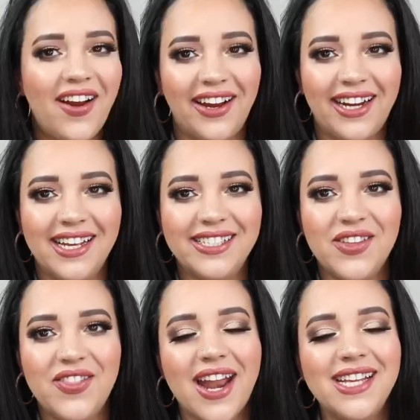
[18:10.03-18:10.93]
Alright guys,
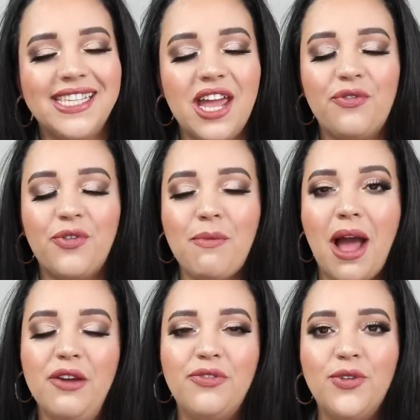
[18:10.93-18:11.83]
so that is it for
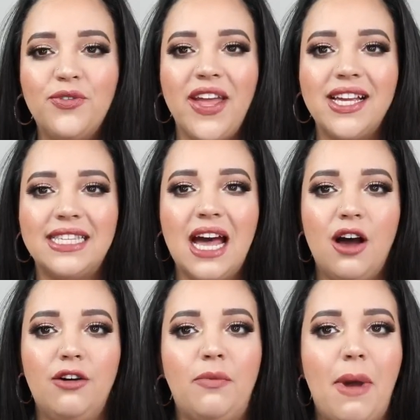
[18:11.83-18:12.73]
my full face
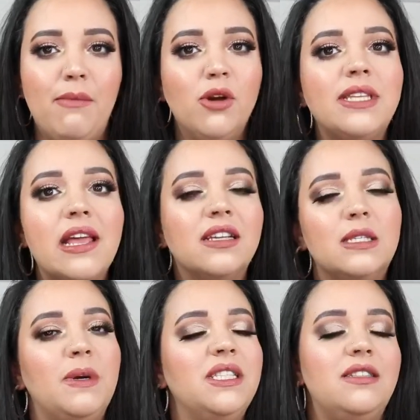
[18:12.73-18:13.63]
of my most
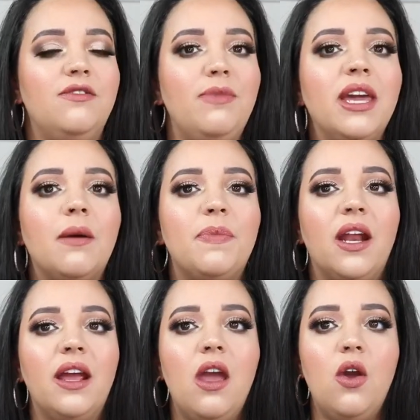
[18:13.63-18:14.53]
expensive makeup
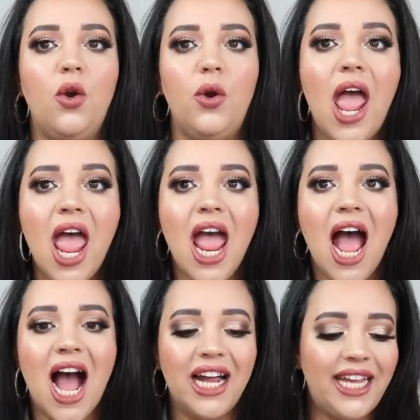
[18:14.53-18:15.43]
that I own.
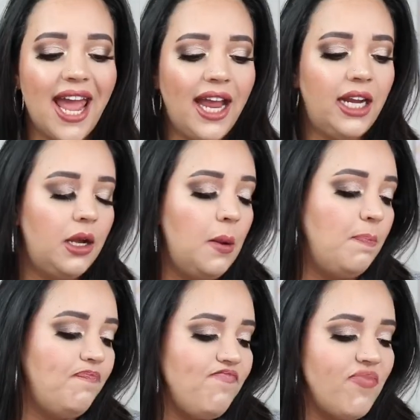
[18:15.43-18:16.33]
Again,
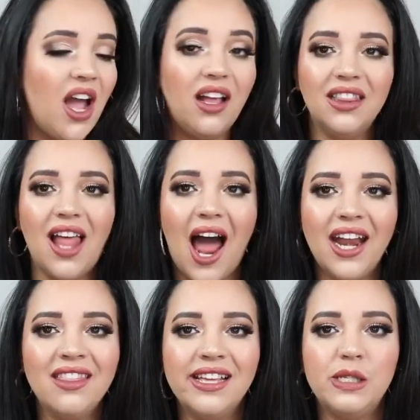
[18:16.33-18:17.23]
a lot
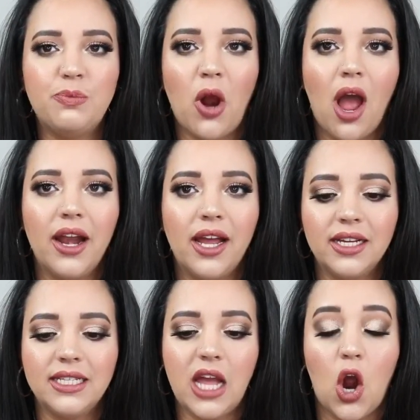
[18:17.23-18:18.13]
of these
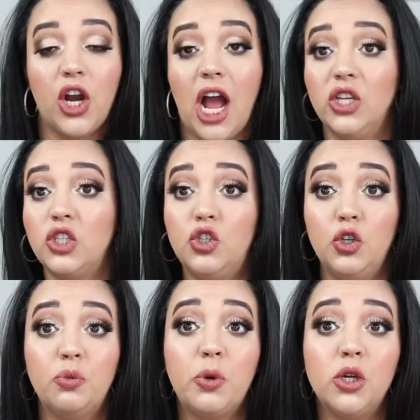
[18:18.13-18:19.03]
products are not
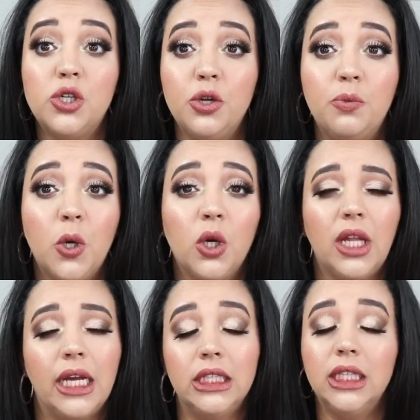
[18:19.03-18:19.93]
super duper
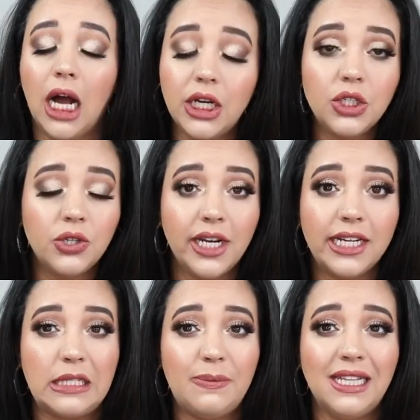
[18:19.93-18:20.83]
like luxury
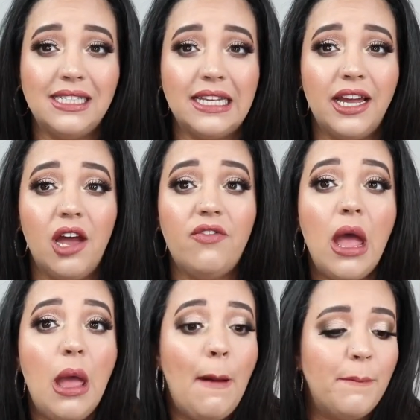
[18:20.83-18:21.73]
expensive,
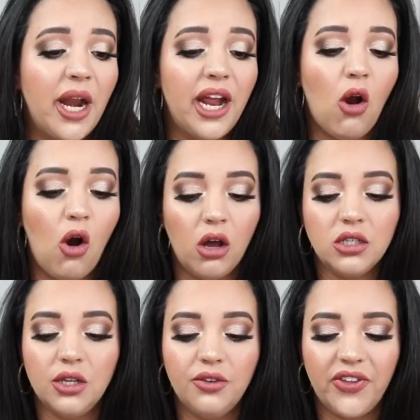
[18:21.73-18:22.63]
but I
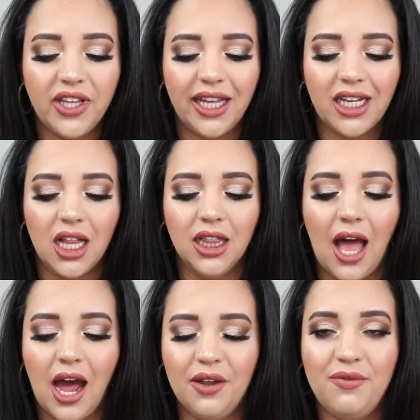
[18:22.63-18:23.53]
also feel like a
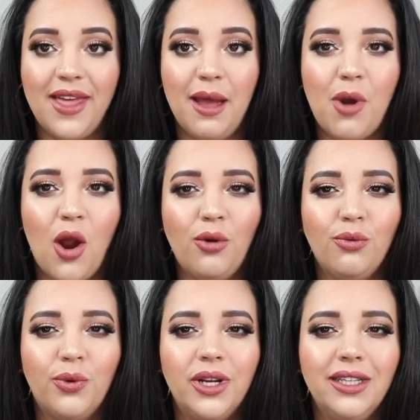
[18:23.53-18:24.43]
lot of them are
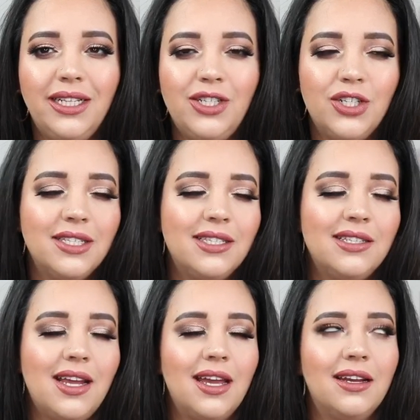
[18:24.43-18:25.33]
really
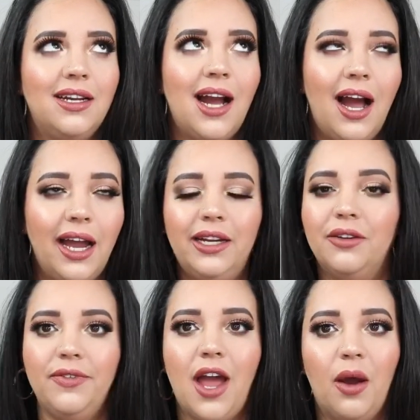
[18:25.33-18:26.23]
just kind
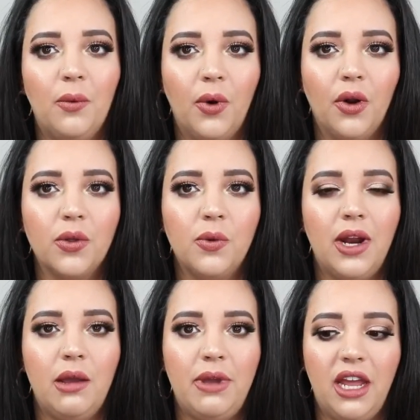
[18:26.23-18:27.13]
of not worth what
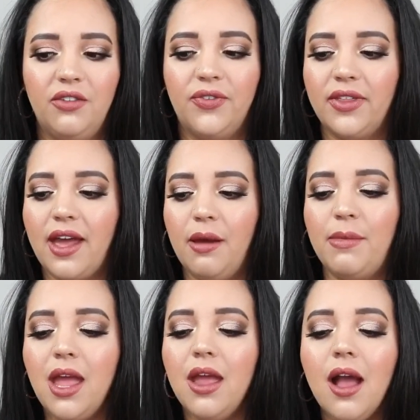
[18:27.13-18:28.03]
I paid for
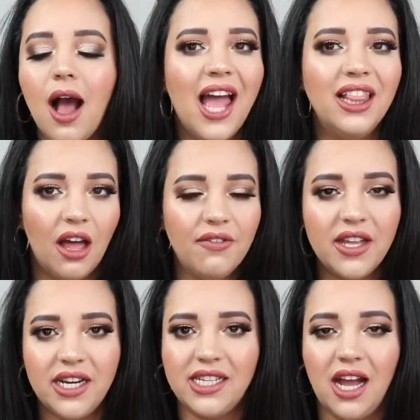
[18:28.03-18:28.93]
them. I love
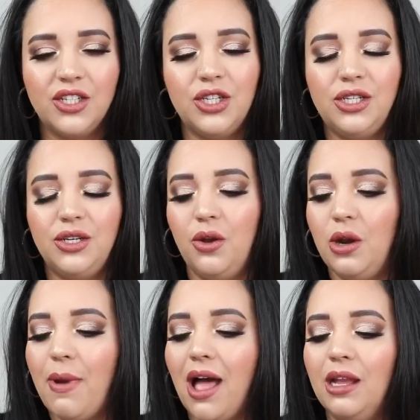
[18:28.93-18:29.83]
the Natasha
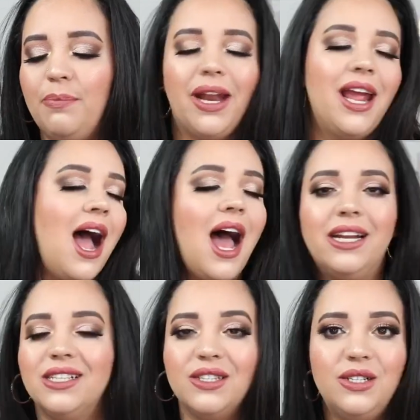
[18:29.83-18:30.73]
Denona palette, but I
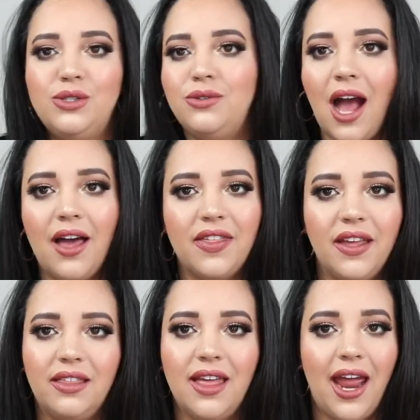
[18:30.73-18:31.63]
honestly do not
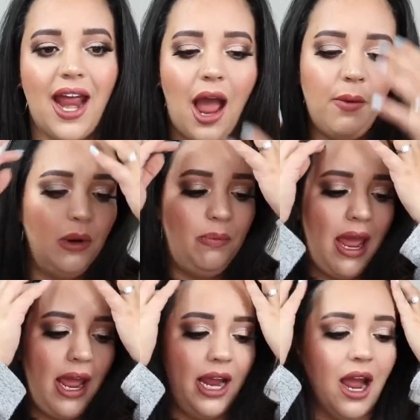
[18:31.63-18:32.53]
think that I would
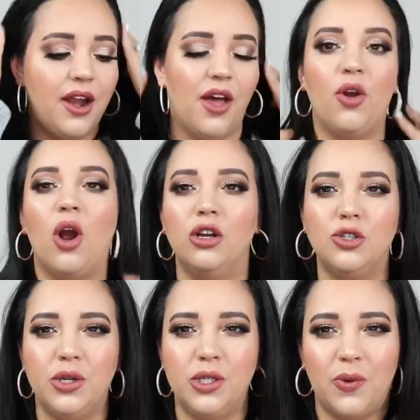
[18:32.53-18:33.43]
pay another
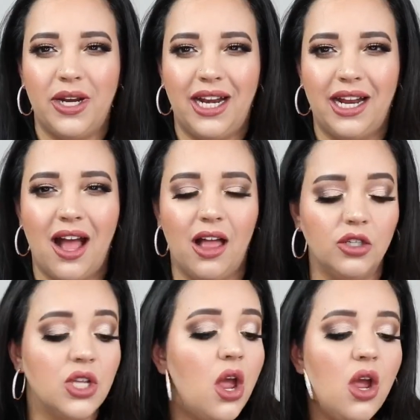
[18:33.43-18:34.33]

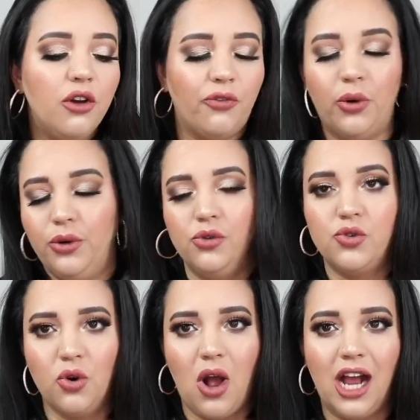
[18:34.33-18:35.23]
$129 for a
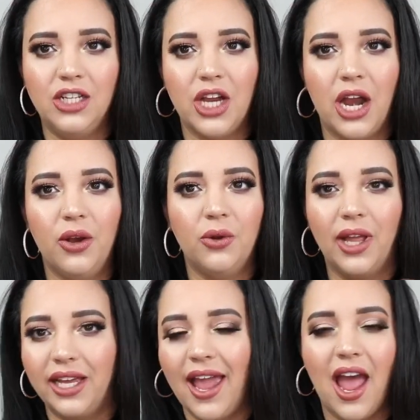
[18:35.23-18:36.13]
neutral eyeshadow
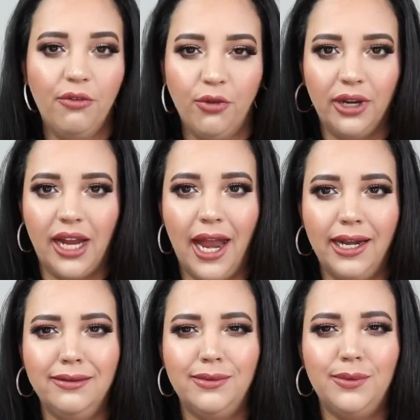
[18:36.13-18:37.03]
like ever
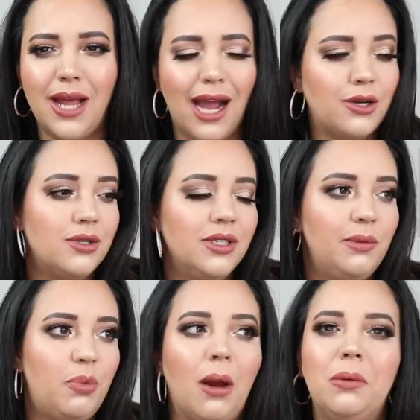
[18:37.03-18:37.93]
again. Actually,
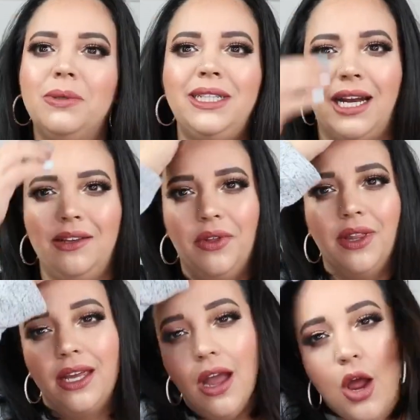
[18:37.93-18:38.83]
probably not even
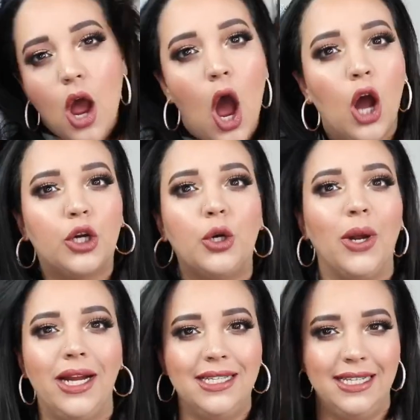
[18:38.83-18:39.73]
like a
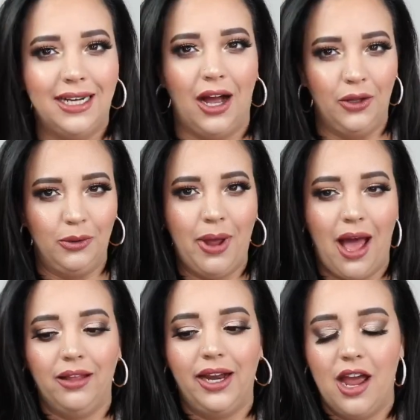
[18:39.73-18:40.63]
crazy color
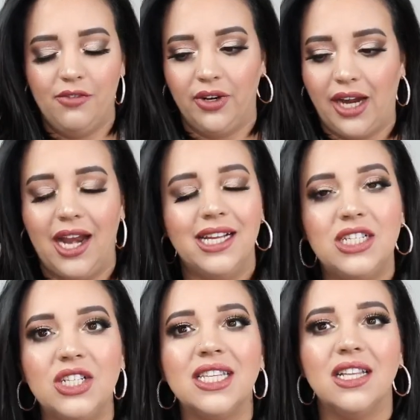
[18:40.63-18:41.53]
palette ever again.
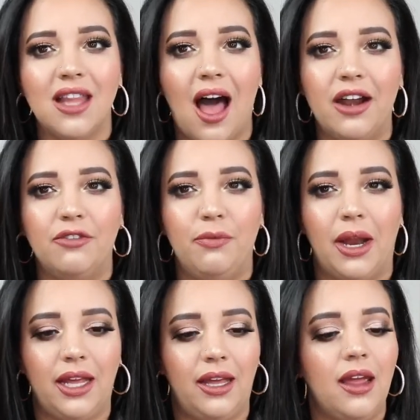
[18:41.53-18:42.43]
It's just a lot of
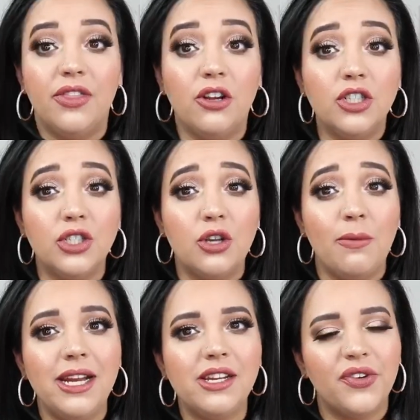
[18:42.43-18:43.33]
money. There are just so
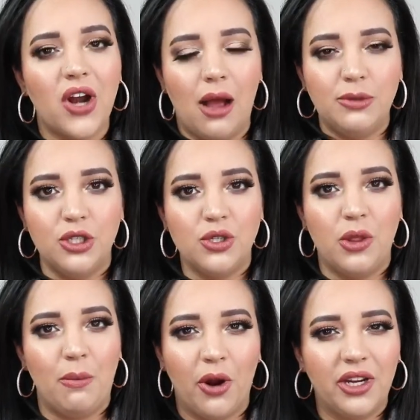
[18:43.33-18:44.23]
many different options on
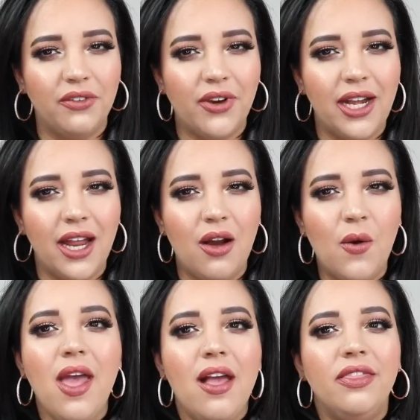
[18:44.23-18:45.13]
the market right
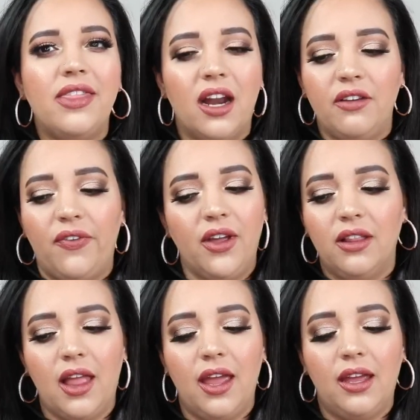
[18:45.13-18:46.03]
now that I feel
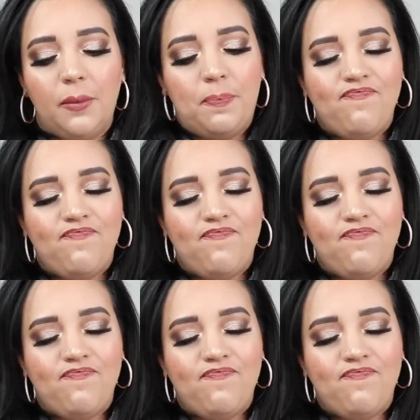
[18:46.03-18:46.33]
like